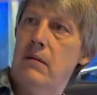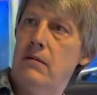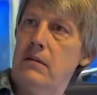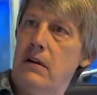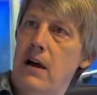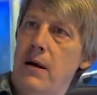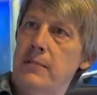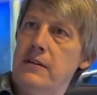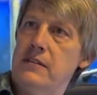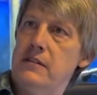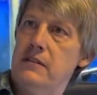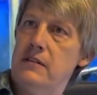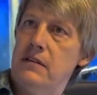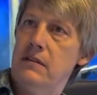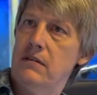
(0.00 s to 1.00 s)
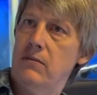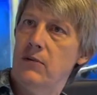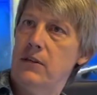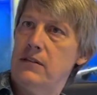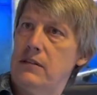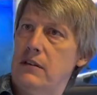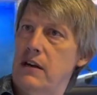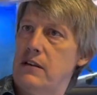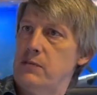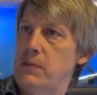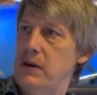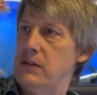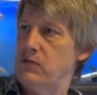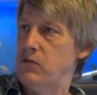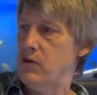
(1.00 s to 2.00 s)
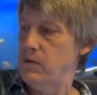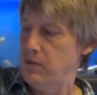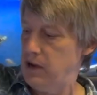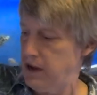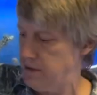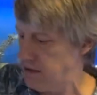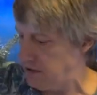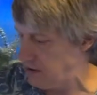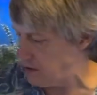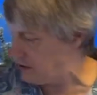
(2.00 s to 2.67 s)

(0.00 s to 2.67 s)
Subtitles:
comets. Waste a lot of space for them. We'll have to get those